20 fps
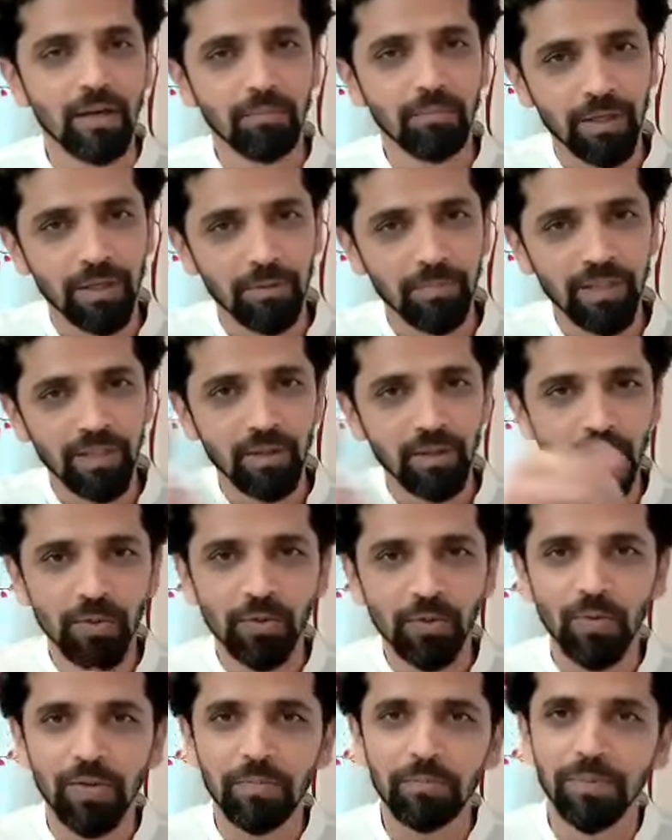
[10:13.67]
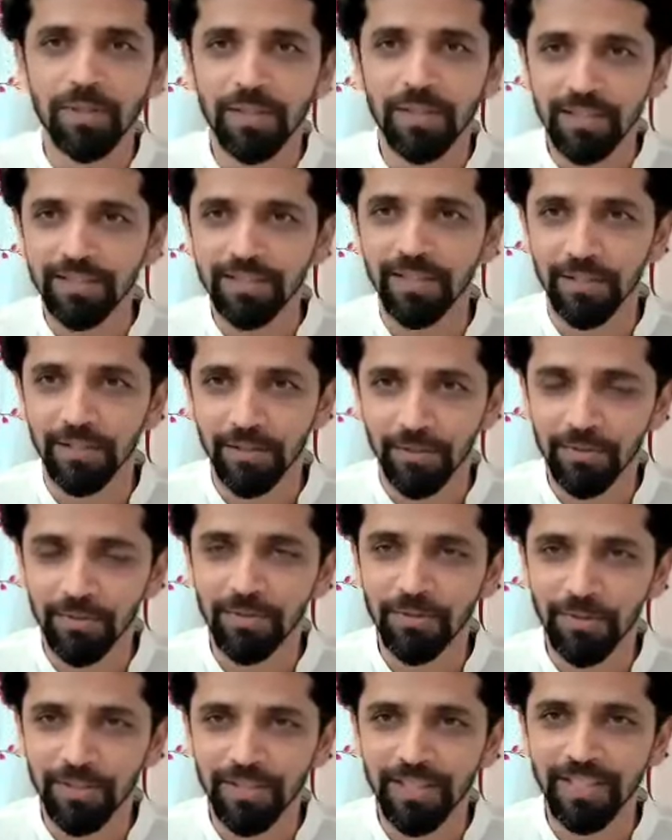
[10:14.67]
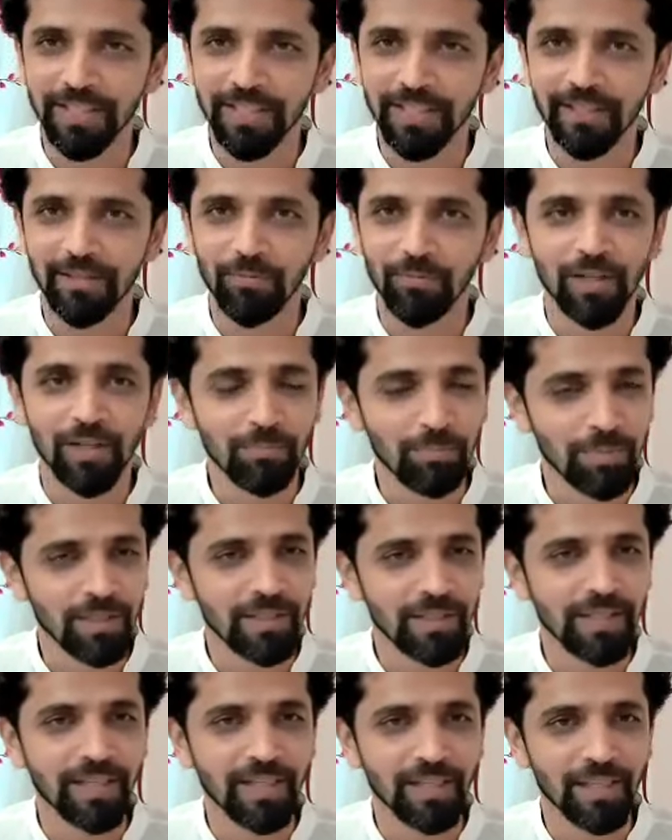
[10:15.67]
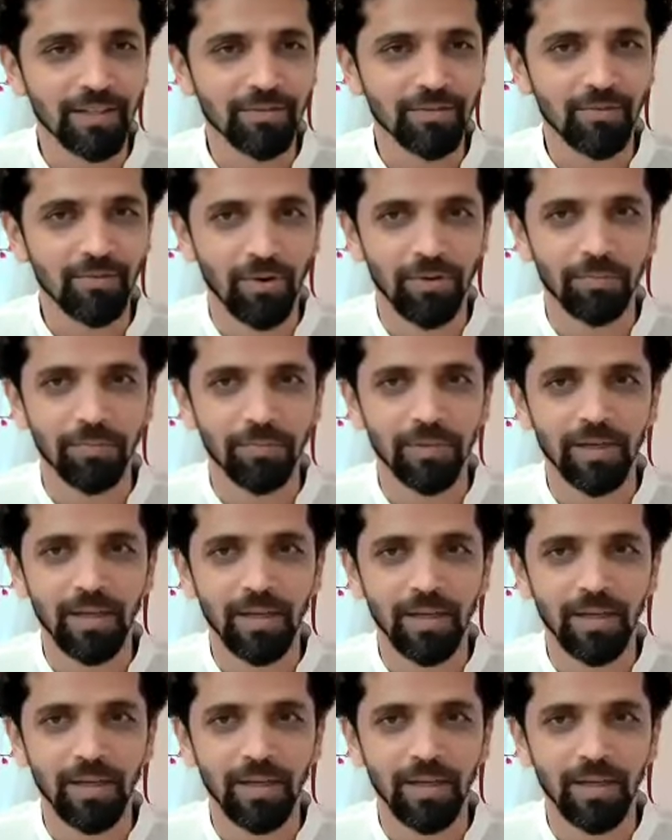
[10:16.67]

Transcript: But Bindu is one person. Don't you see here one particular form?